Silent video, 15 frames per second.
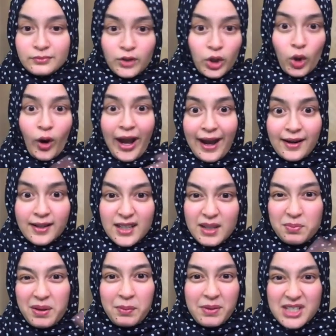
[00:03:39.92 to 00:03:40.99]

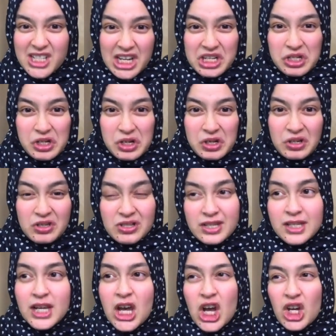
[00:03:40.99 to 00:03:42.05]
acne pigmentations,
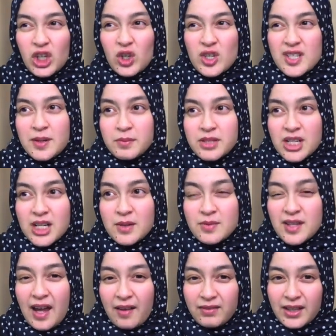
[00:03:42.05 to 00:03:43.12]
and
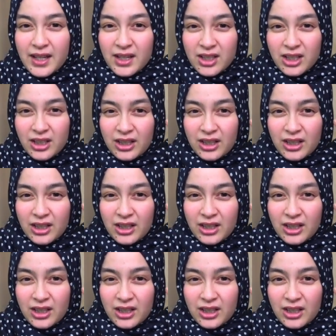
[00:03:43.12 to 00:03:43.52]
sometimes they have like